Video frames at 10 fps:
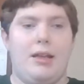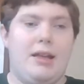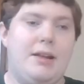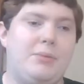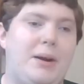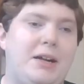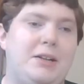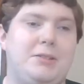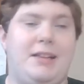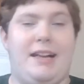And
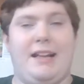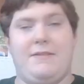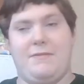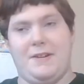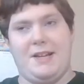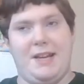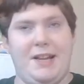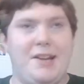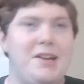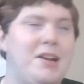well, like,
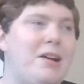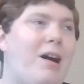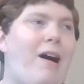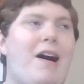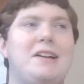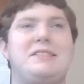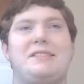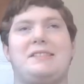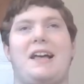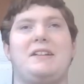freaking
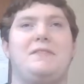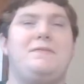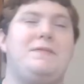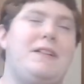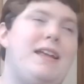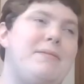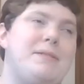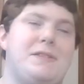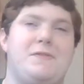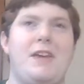Ox's Talonflame
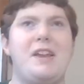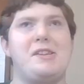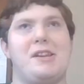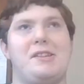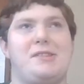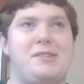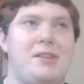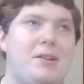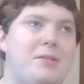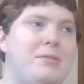is fainted.
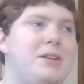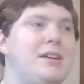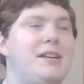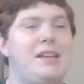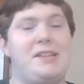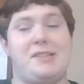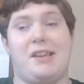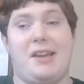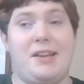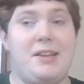So he's
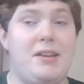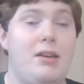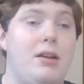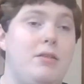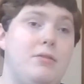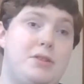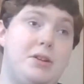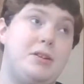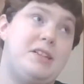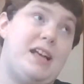like,
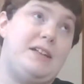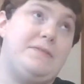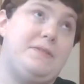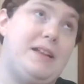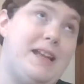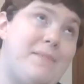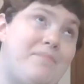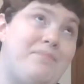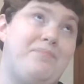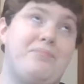return
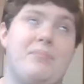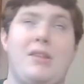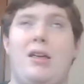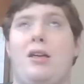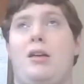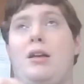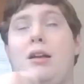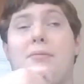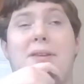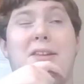Talonflame.
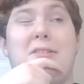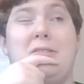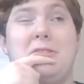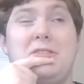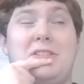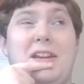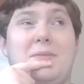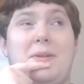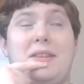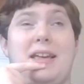I really don't
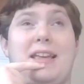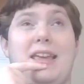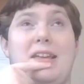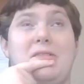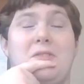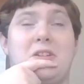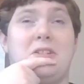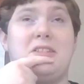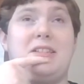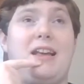understand why that kid
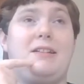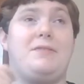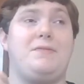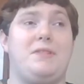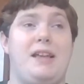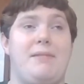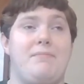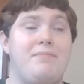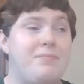returns his Talonflame.